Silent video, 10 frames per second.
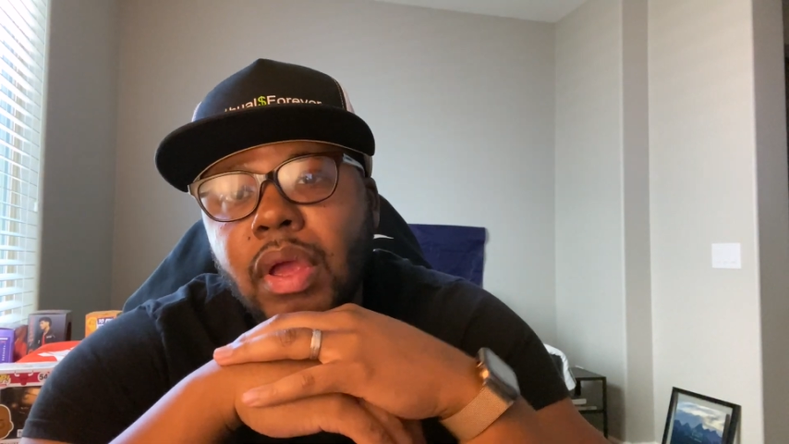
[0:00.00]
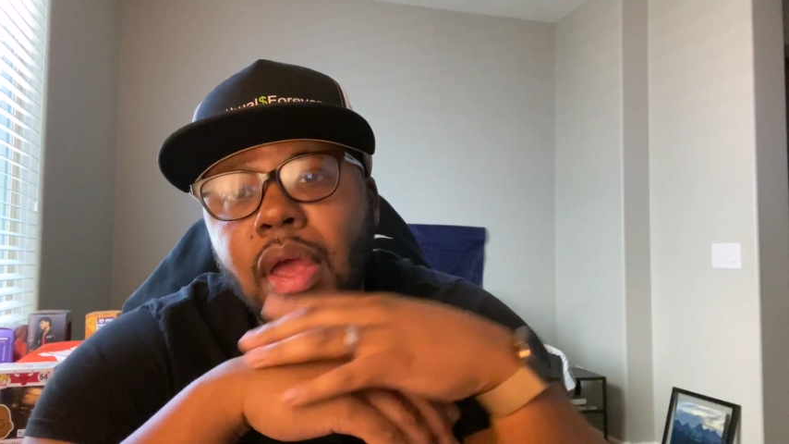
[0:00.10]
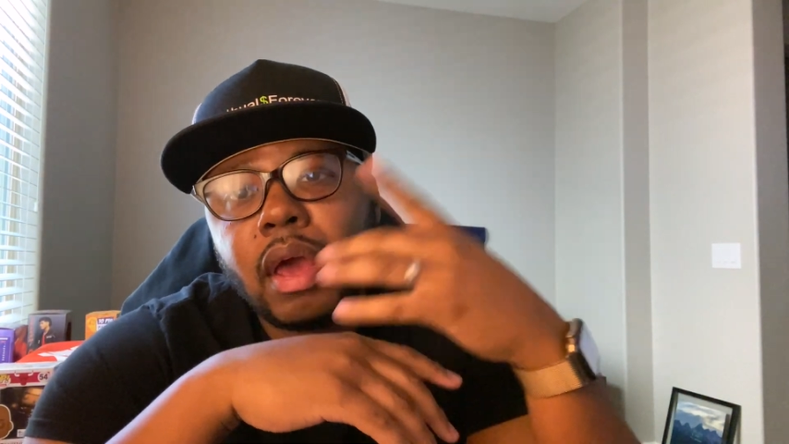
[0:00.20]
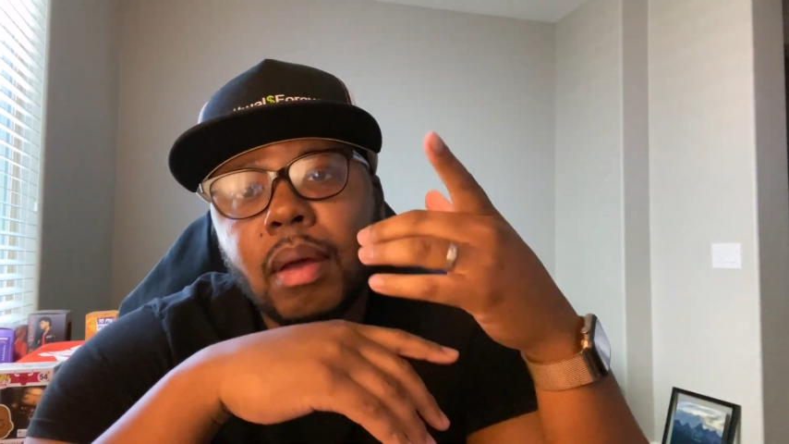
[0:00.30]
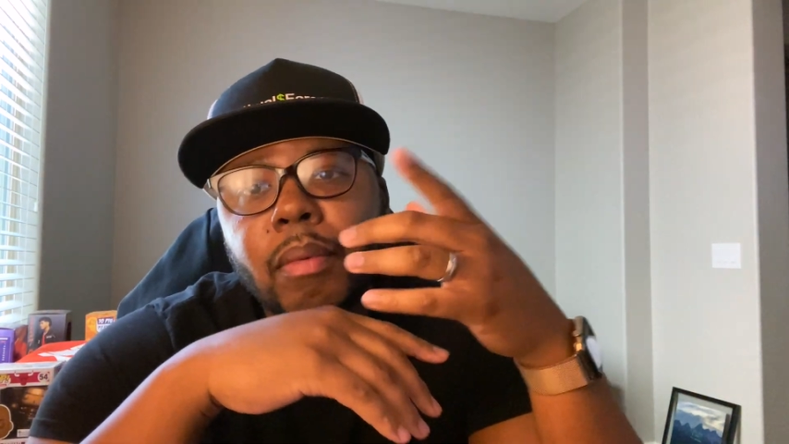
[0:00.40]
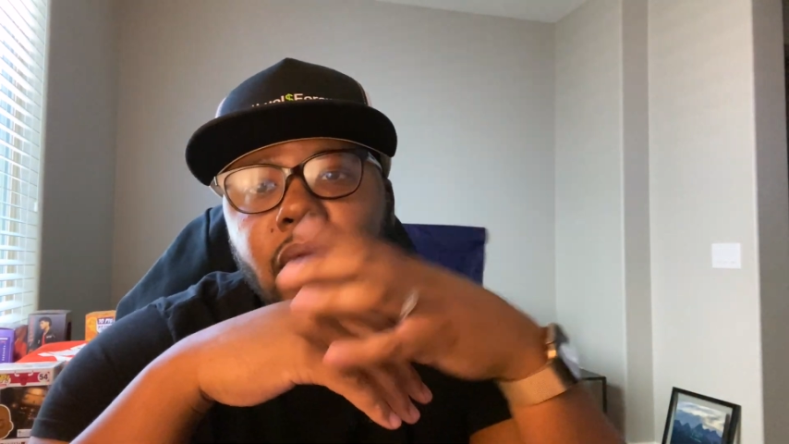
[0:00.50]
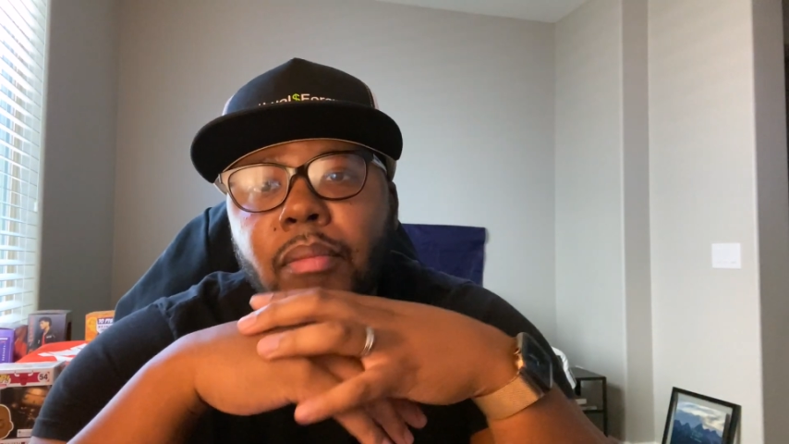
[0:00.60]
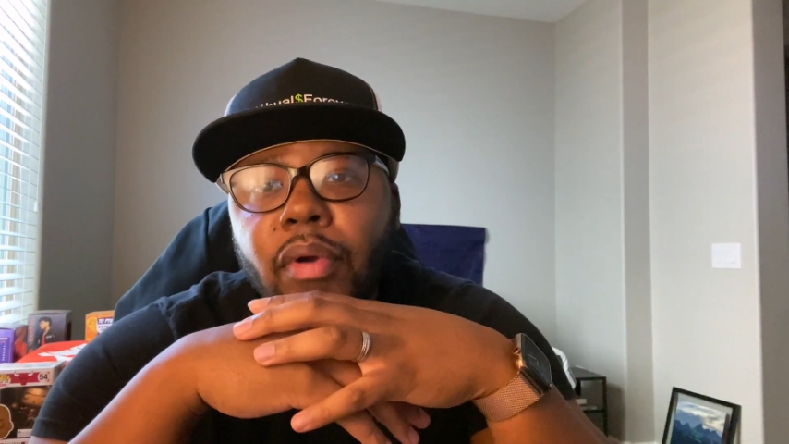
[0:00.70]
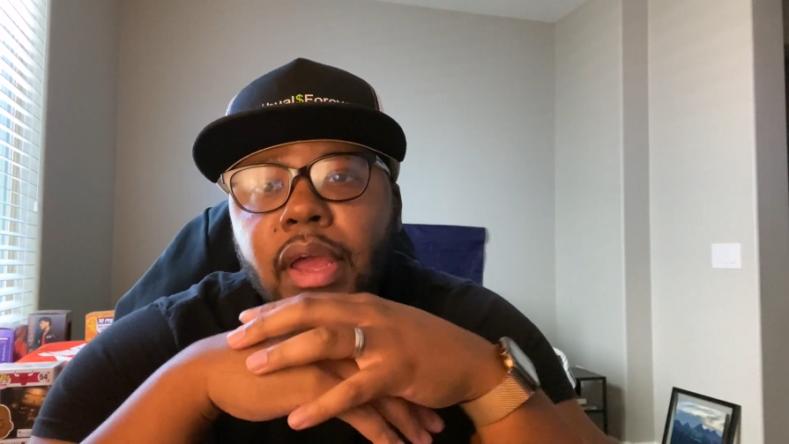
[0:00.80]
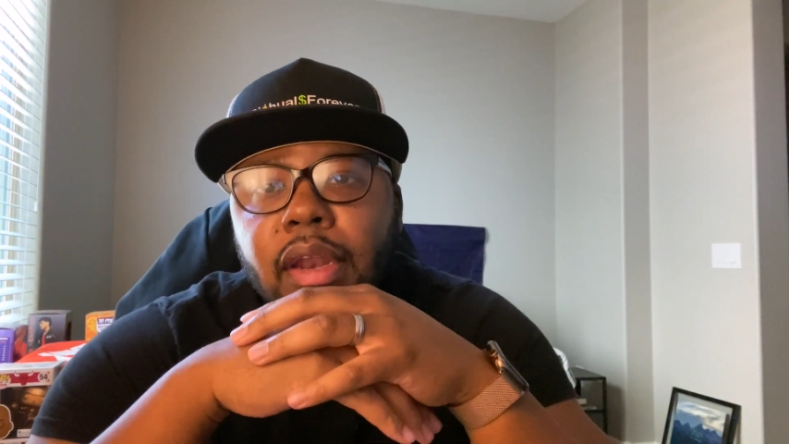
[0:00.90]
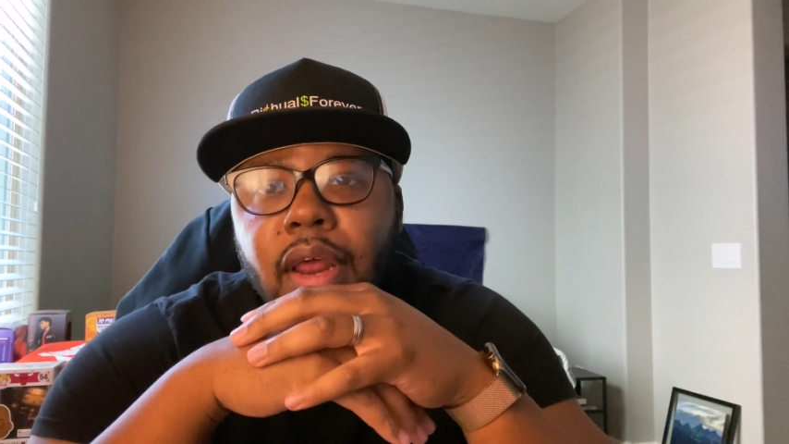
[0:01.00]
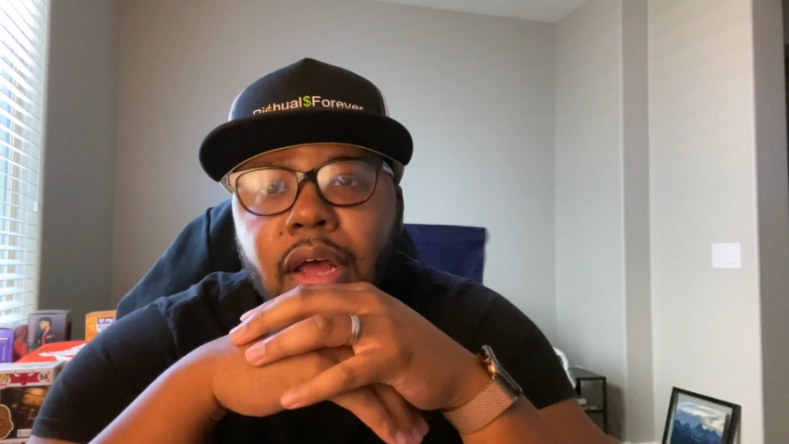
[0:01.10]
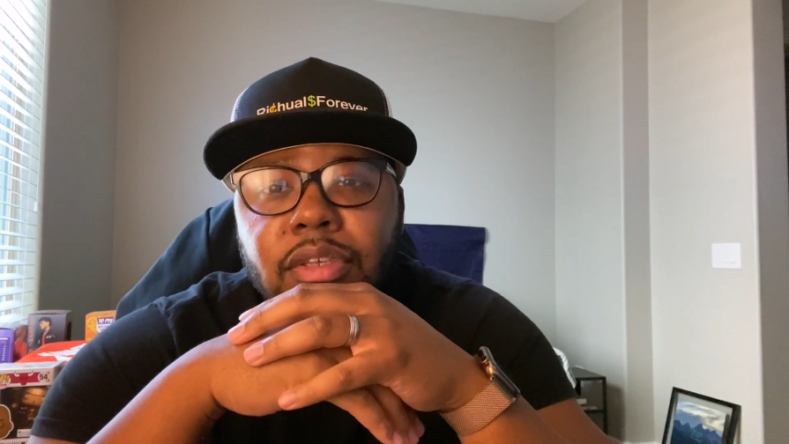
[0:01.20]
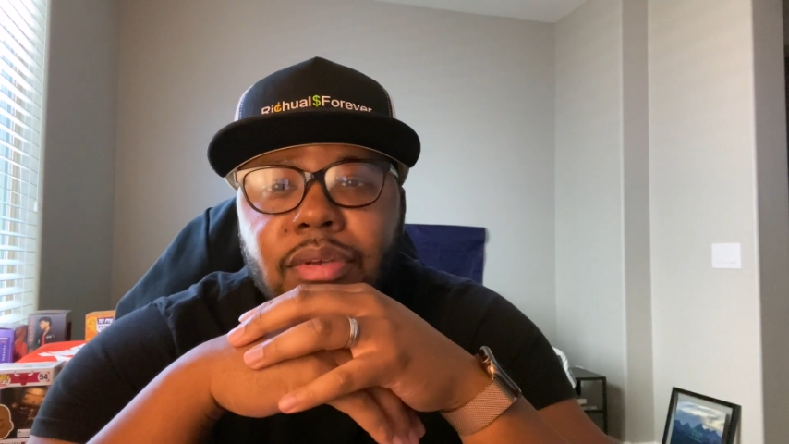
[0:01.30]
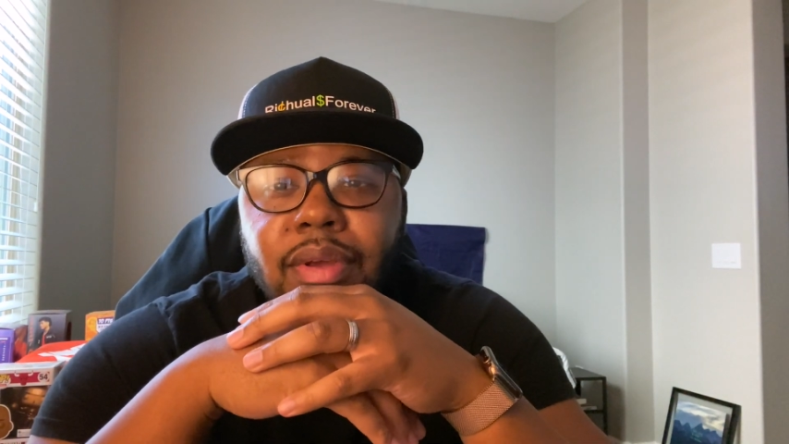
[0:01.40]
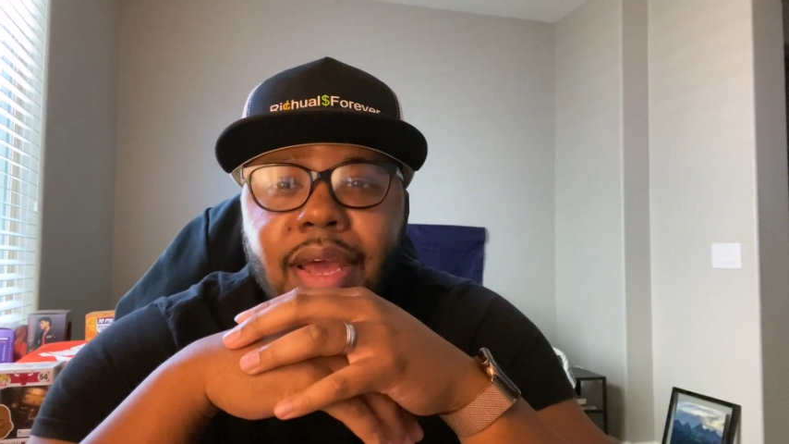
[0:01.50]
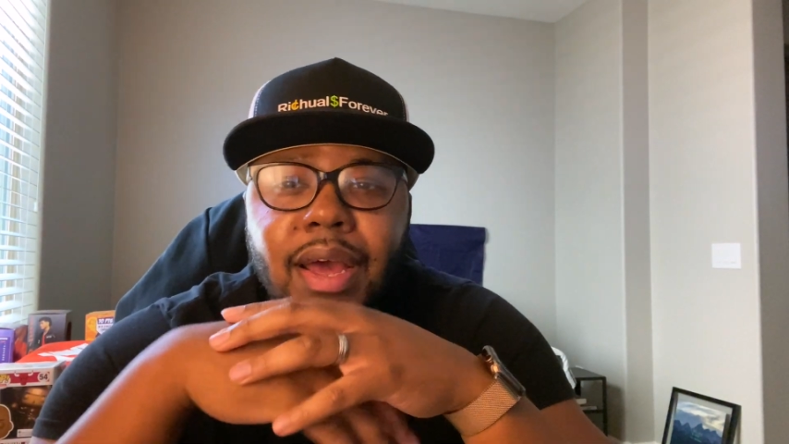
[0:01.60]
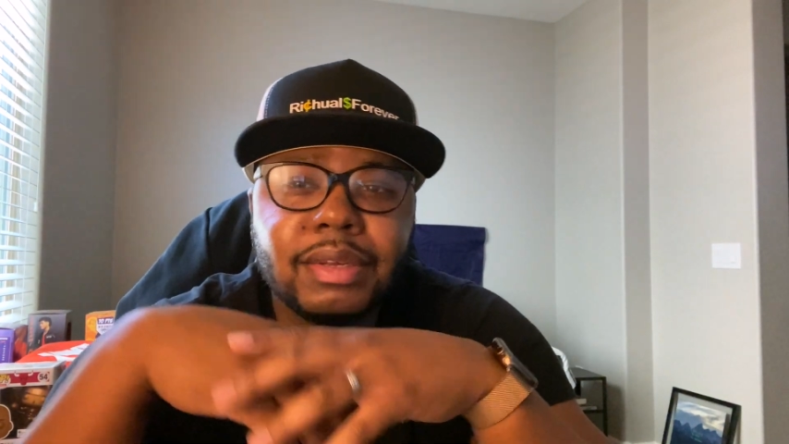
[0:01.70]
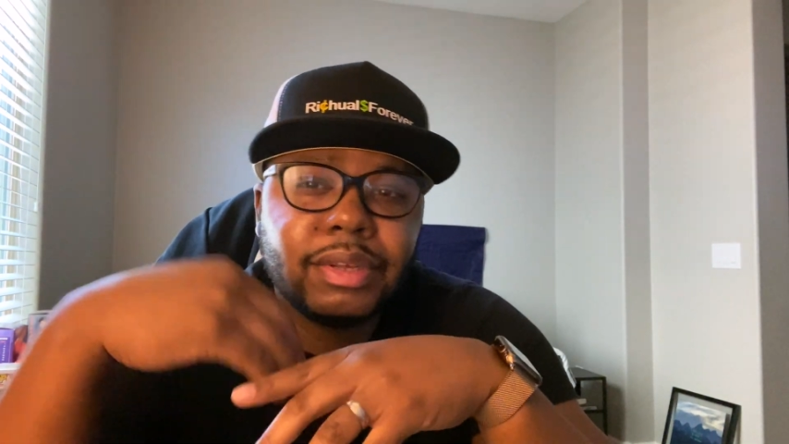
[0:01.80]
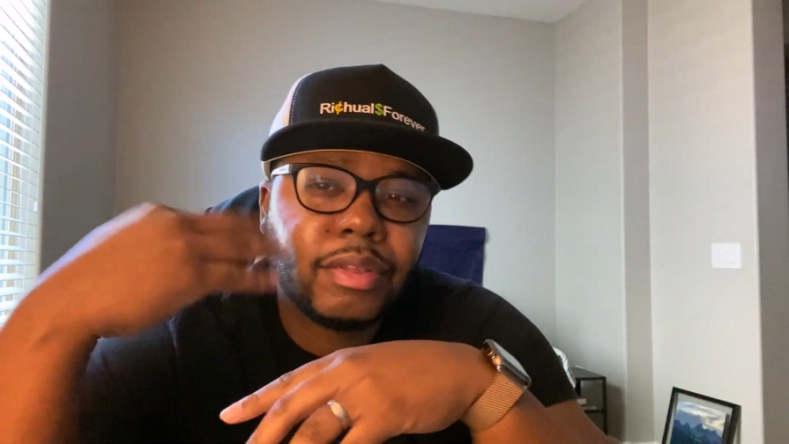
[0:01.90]
And I'm going to break it down to you
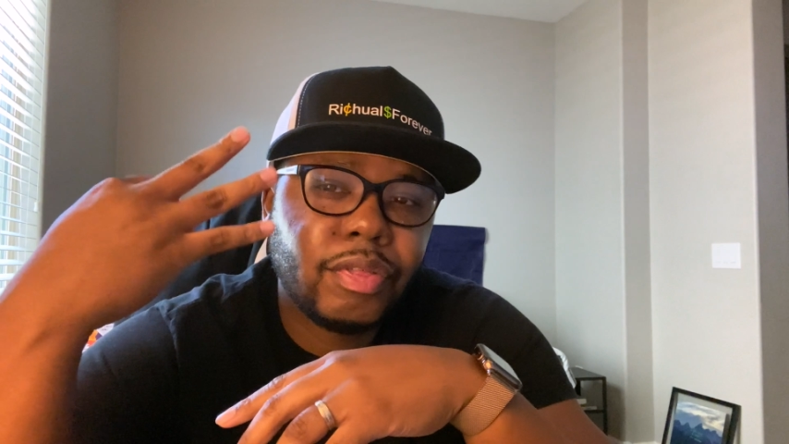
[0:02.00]
guys in